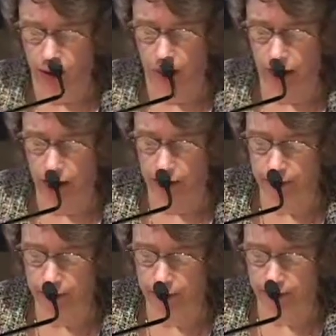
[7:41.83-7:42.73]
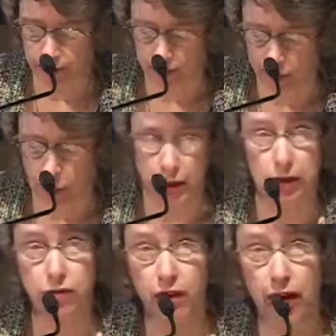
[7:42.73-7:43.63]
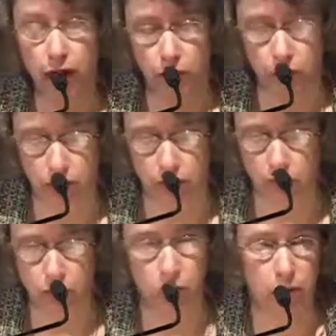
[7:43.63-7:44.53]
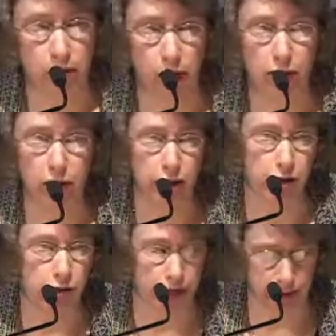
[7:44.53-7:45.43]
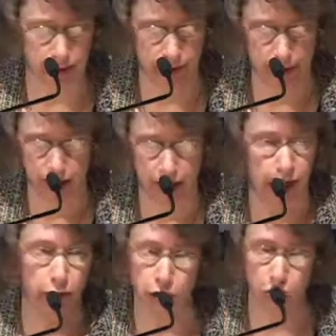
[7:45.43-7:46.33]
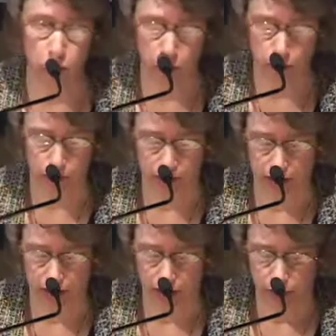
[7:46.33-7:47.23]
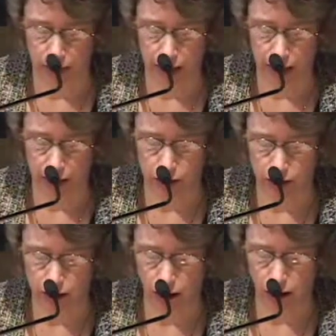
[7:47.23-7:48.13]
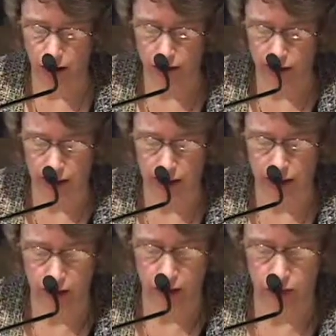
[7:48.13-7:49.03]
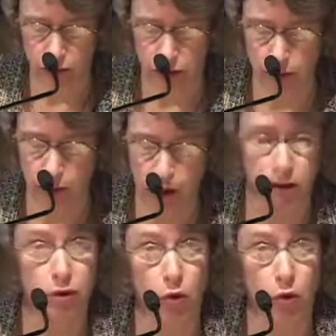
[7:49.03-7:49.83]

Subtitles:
Well, what he's found were 2 love letters, never known by any other scholar, and here's his response.